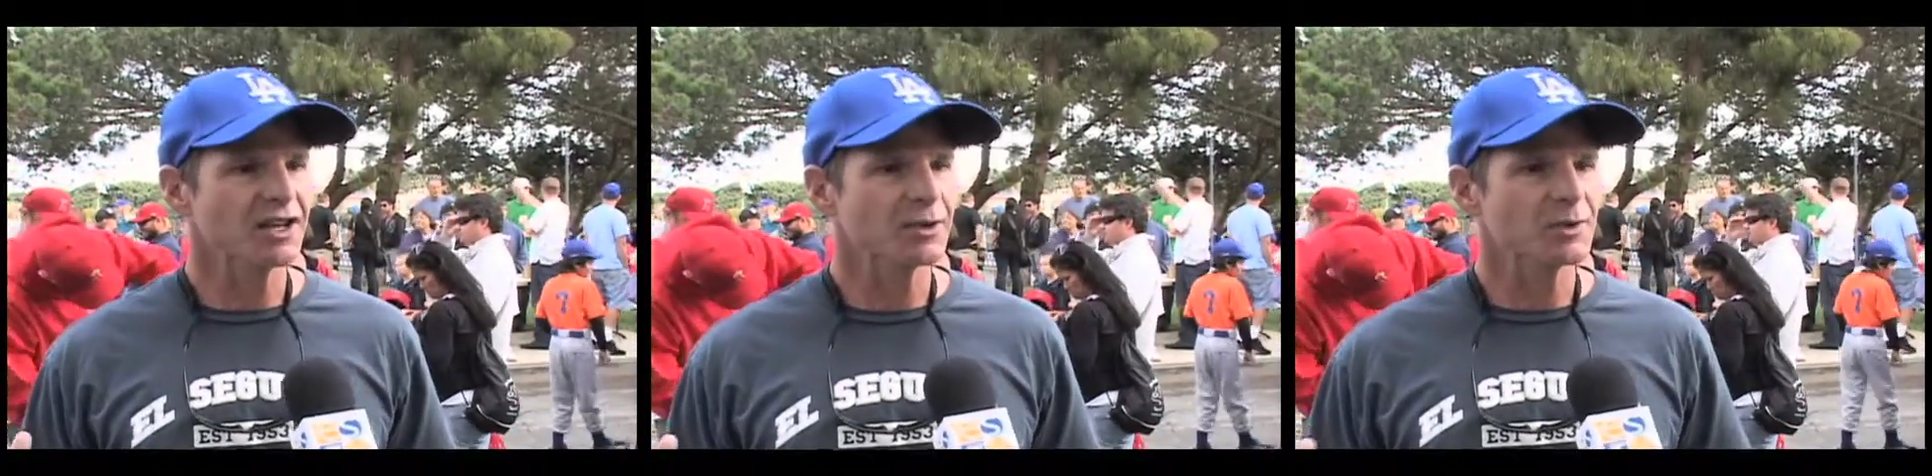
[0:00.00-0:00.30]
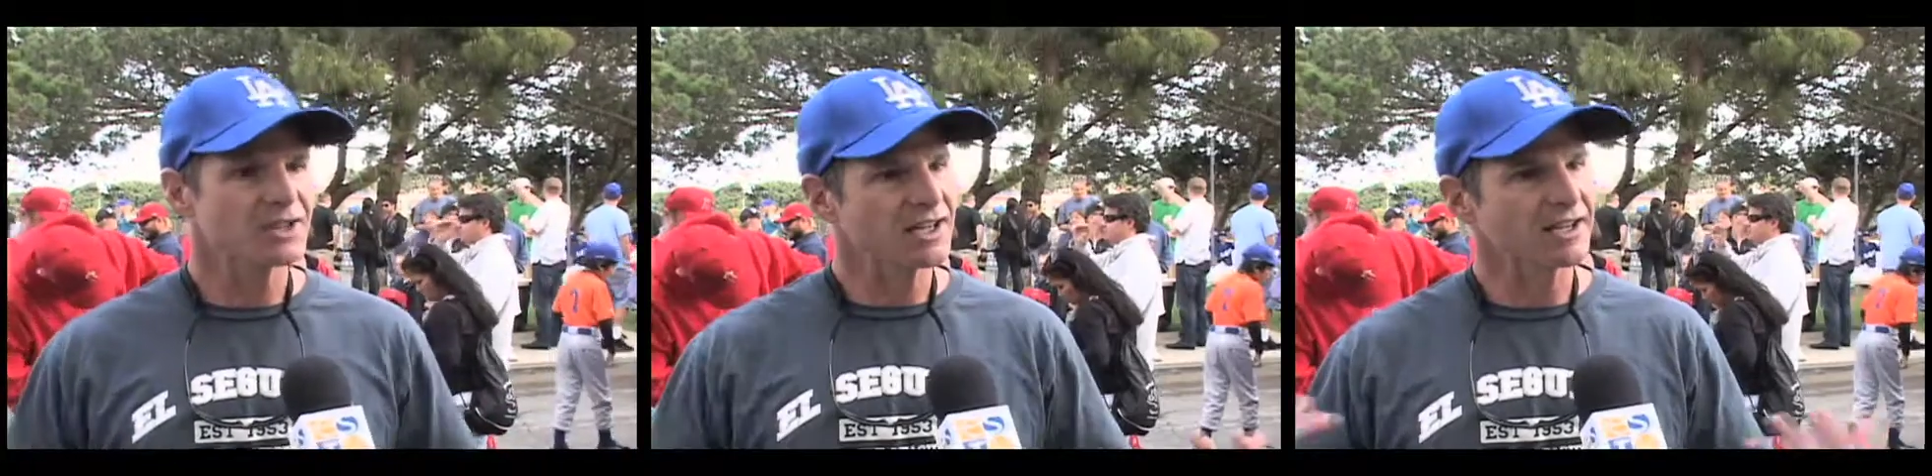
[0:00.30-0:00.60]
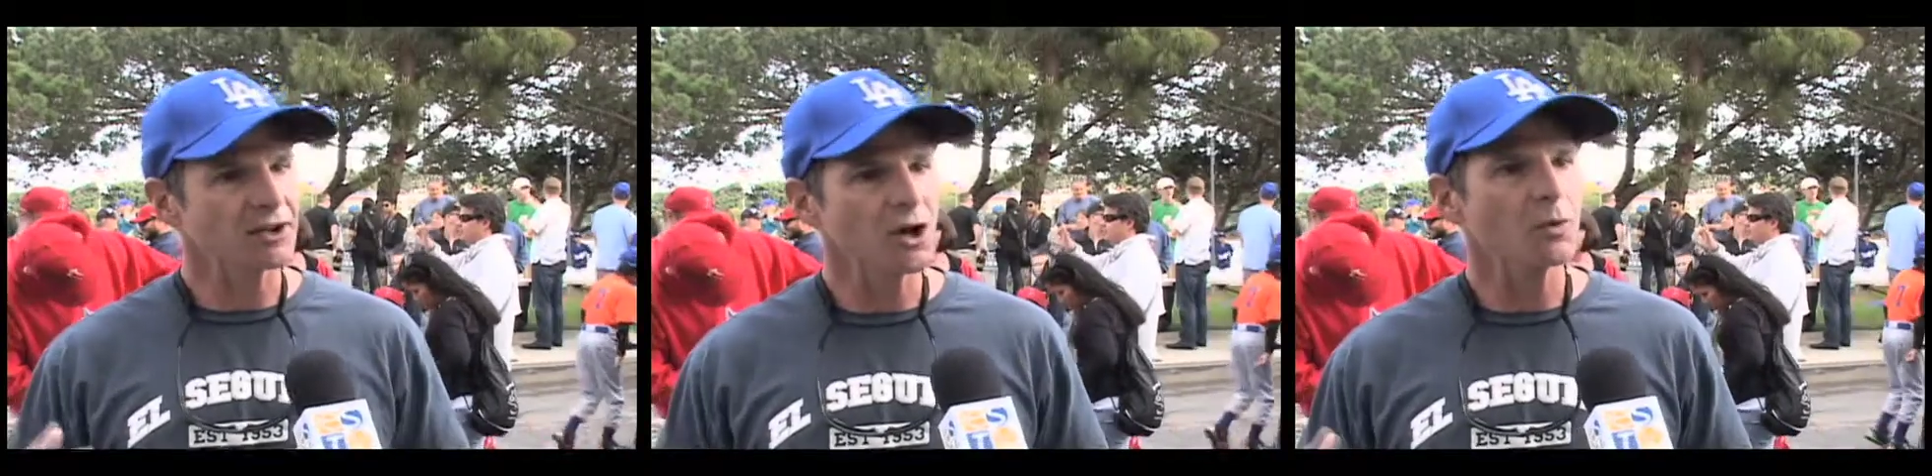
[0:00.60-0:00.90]
We say
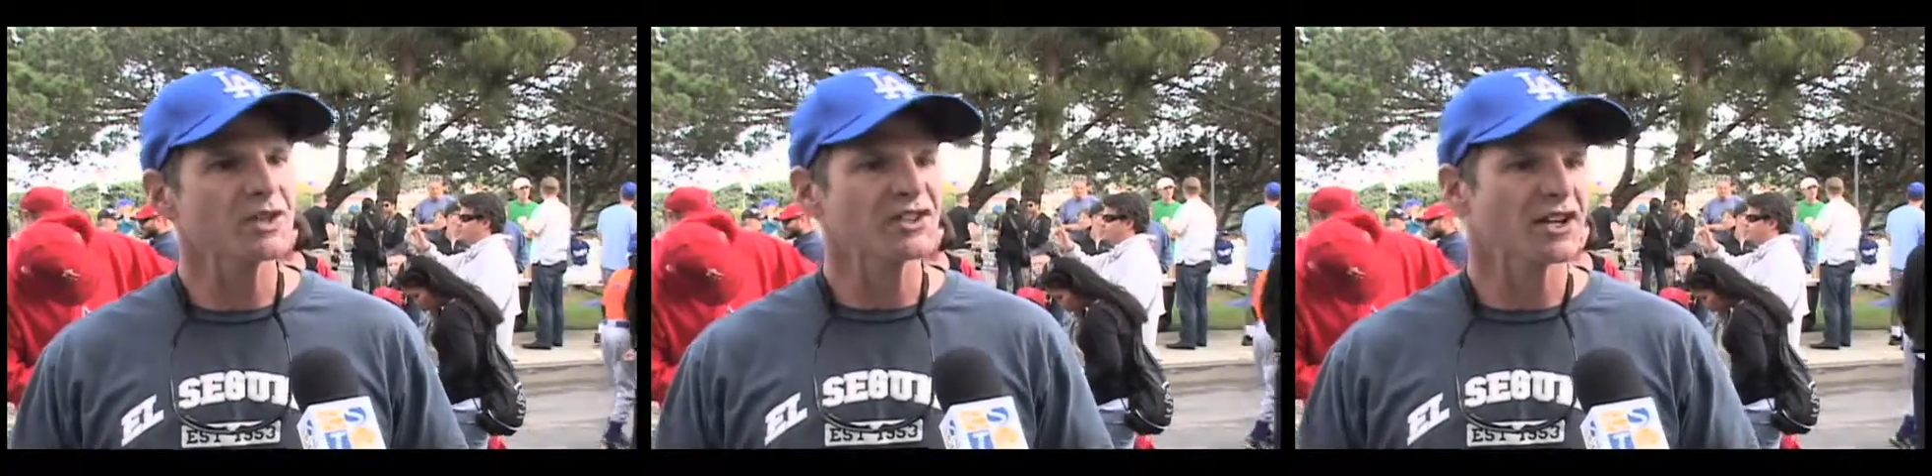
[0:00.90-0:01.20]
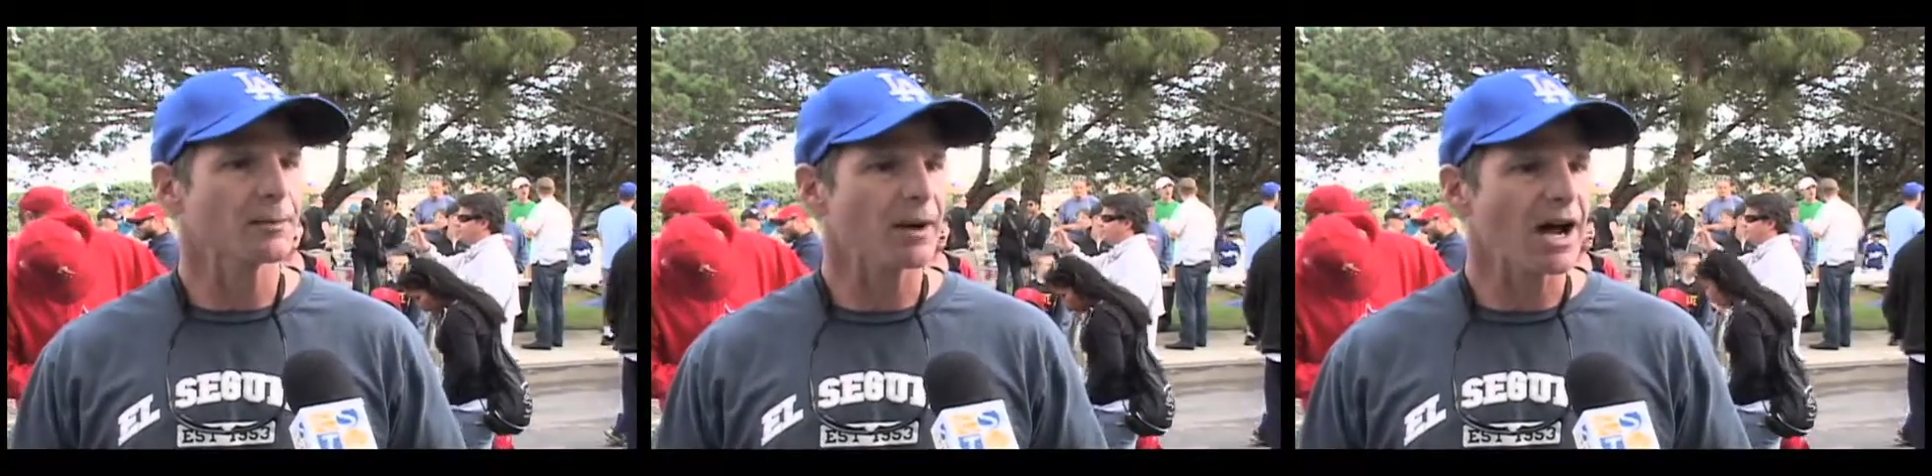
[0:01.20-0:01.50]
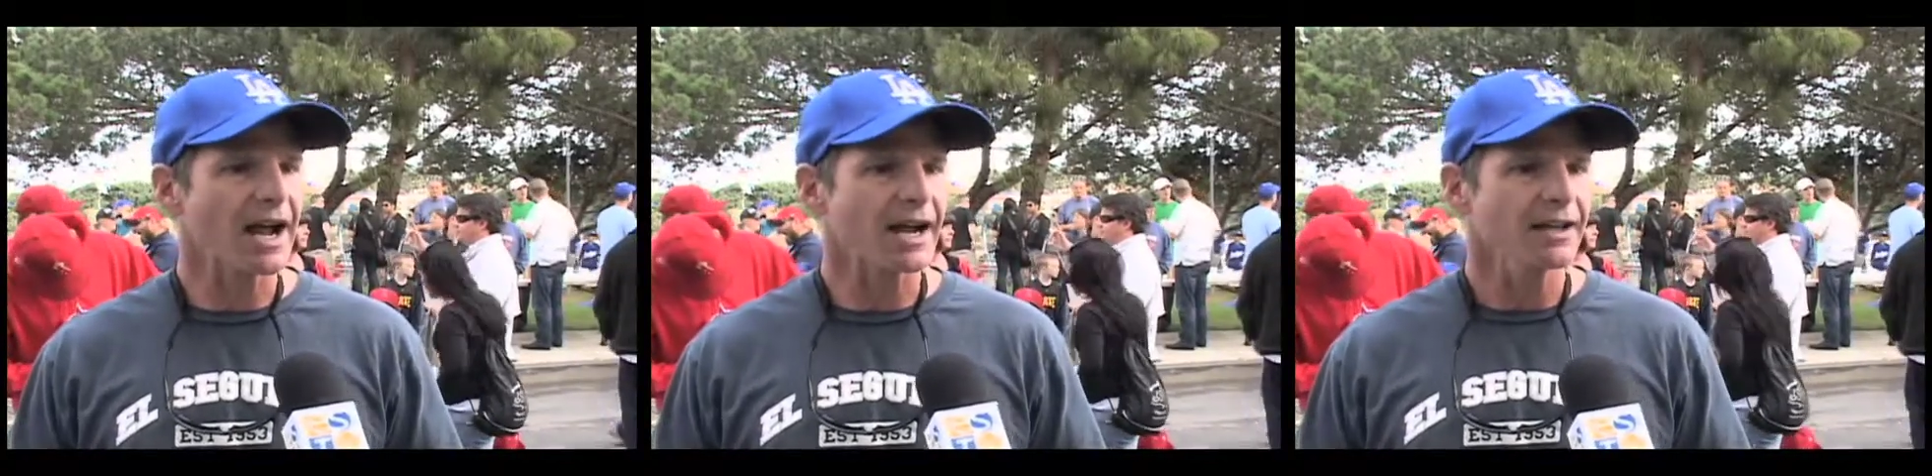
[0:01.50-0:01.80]
hello. We say
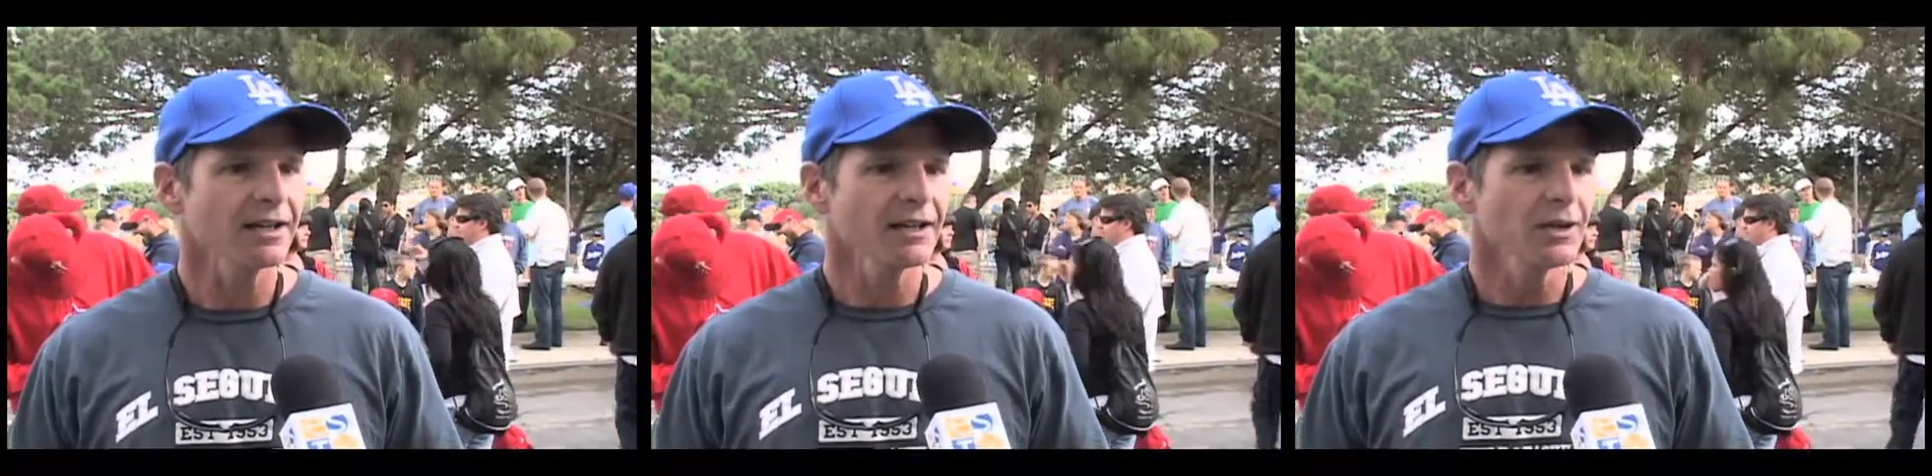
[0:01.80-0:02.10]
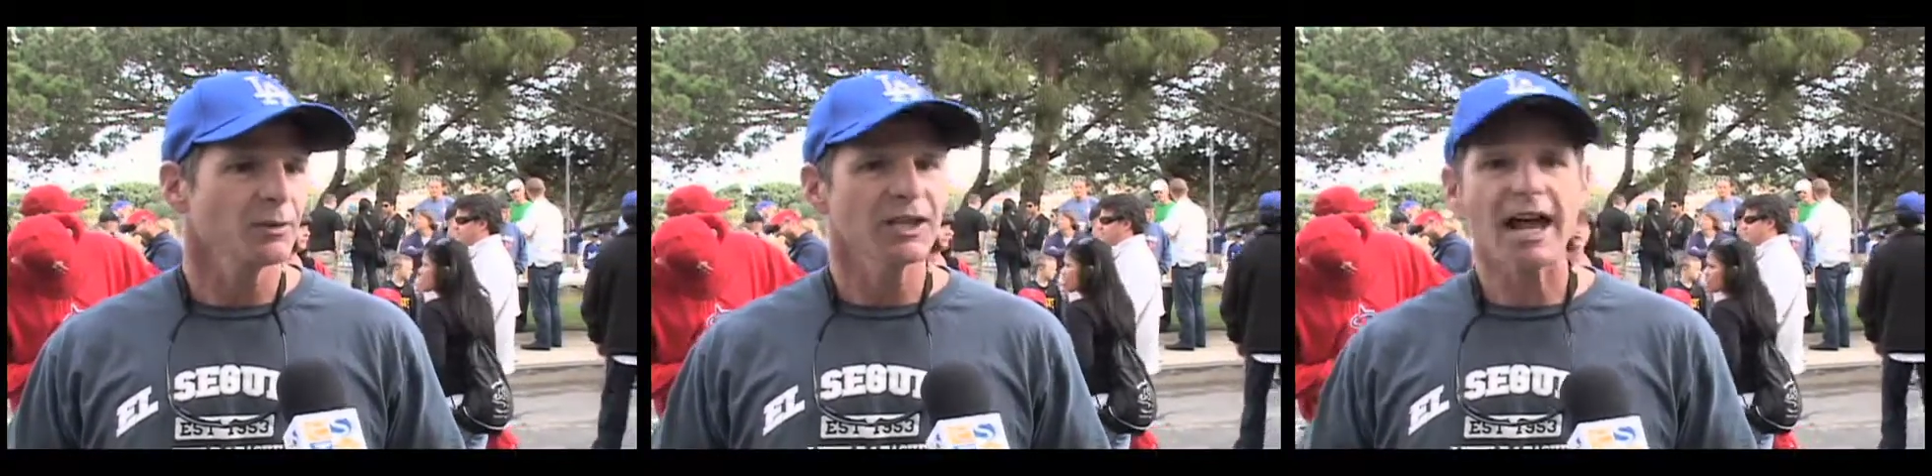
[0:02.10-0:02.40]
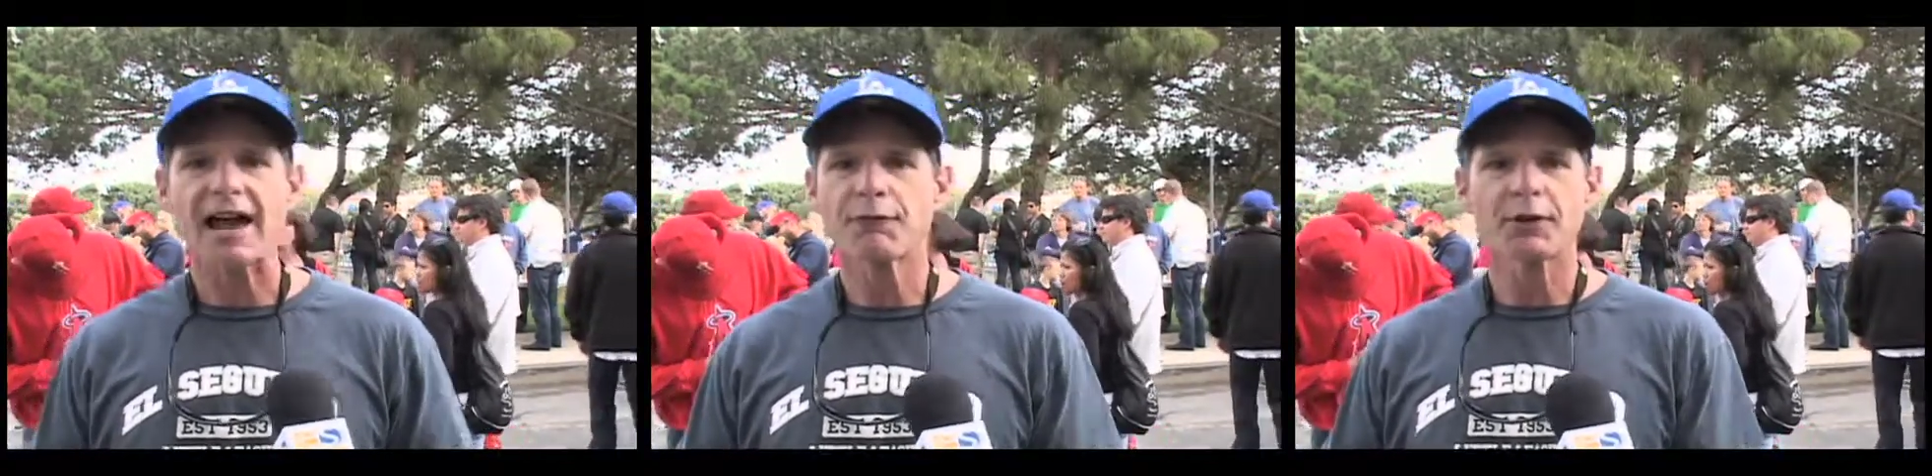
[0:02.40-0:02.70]
goodbye. We
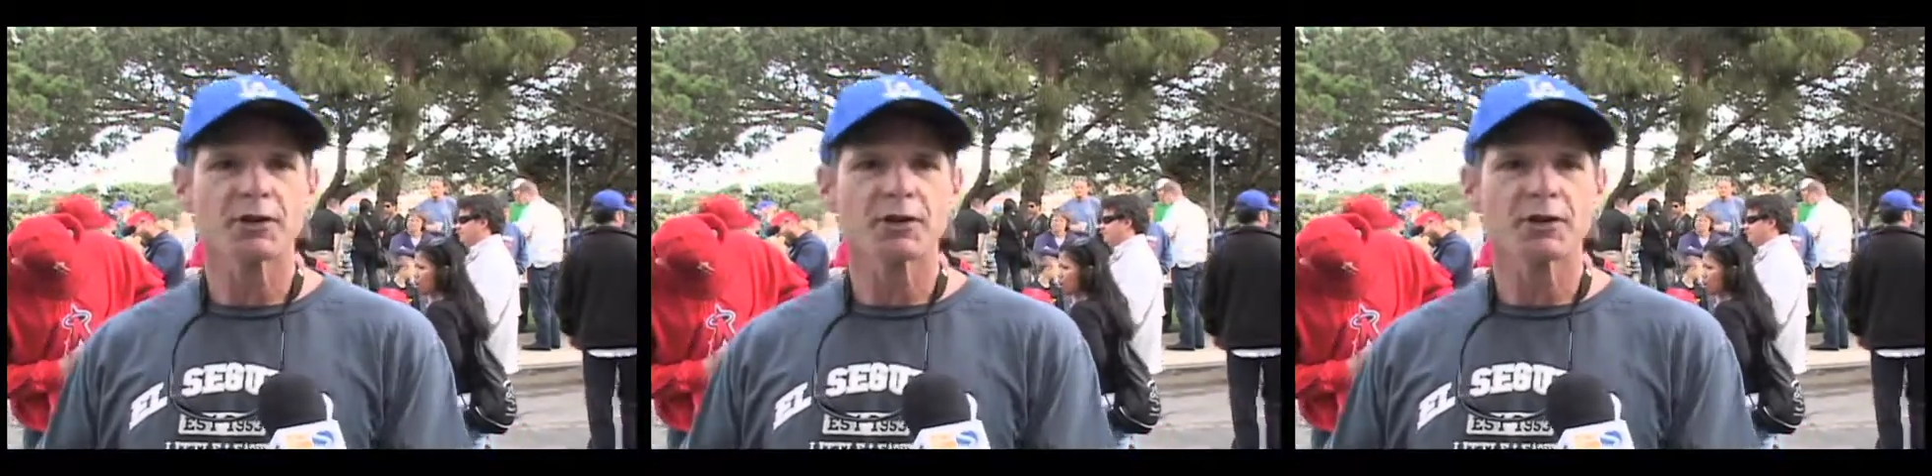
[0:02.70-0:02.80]
laugh. We